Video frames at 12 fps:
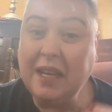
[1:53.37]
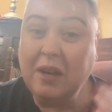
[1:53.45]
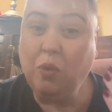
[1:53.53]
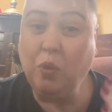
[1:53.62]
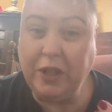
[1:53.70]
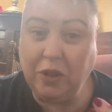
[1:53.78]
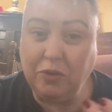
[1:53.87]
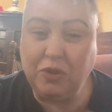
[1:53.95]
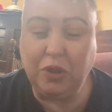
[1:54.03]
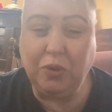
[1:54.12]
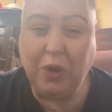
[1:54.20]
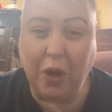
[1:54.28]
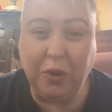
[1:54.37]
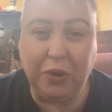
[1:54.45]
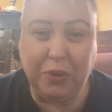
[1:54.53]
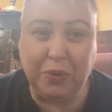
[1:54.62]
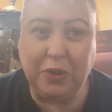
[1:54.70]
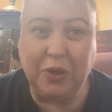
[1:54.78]
When you do go
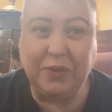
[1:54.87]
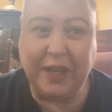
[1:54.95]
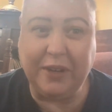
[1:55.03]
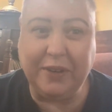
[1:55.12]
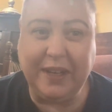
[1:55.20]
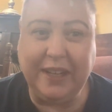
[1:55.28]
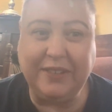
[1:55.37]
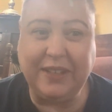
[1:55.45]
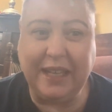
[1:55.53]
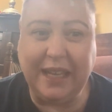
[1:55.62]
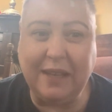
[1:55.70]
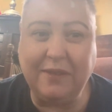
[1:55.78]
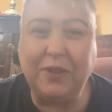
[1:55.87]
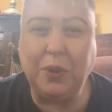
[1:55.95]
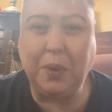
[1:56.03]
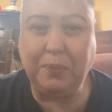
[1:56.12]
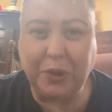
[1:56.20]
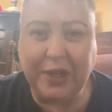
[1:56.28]
through those areas, it gives you
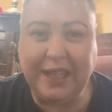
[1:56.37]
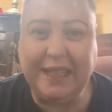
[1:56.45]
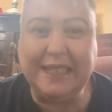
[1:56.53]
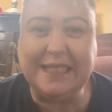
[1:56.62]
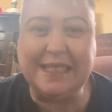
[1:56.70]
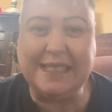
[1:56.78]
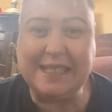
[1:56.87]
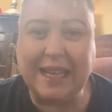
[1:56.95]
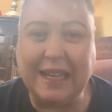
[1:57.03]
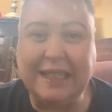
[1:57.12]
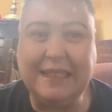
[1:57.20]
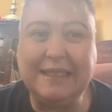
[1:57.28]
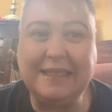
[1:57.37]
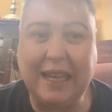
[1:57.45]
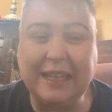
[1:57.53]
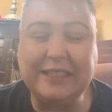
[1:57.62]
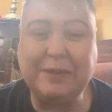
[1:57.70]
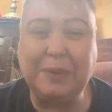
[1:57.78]
a pretty concise
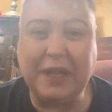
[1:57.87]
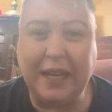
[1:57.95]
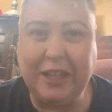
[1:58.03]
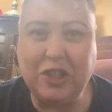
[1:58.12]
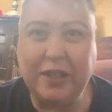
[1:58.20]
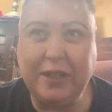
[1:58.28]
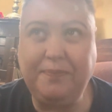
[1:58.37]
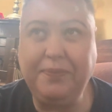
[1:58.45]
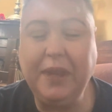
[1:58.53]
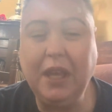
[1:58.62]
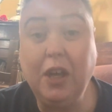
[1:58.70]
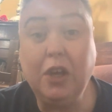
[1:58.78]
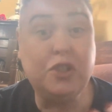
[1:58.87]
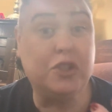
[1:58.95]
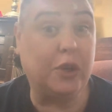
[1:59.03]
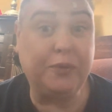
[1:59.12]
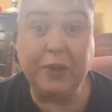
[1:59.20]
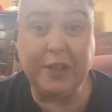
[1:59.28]
explanation.
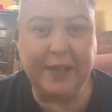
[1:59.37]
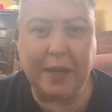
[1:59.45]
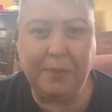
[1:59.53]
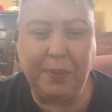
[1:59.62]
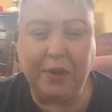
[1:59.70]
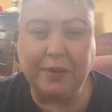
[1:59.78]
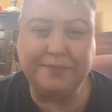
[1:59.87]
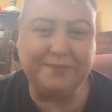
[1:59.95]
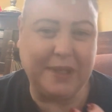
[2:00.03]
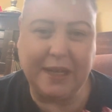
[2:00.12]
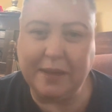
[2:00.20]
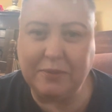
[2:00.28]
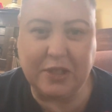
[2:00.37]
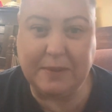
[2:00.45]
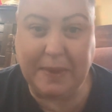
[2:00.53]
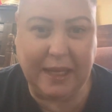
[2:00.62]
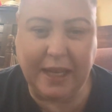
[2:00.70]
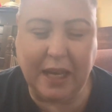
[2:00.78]
So for example, and I'm just
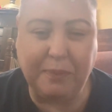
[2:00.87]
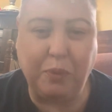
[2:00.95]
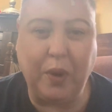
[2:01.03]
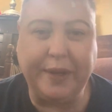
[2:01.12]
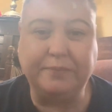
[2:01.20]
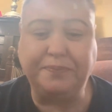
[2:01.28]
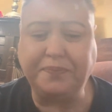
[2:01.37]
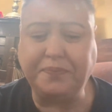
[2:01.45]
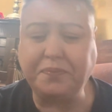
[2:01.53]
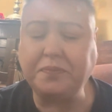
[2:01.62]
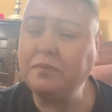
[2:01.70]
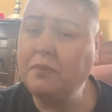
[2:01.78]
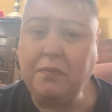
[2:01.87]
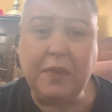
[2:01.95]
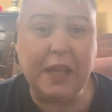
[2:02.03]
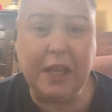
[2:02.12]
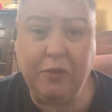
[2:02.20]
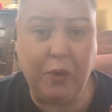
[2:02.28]
making up one,
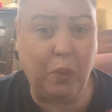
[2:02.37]
if it